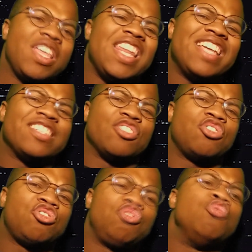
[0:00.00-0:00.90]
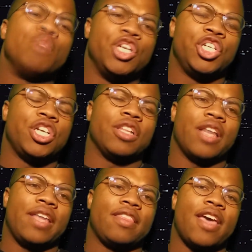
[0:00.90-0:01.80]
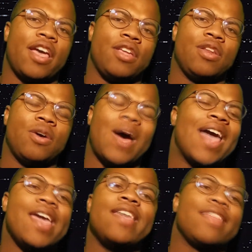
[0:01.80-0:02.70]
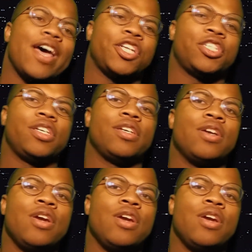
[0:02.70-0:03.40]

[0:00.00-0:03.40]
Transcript: It isn't stupid shit like that, you know? I hate that shit.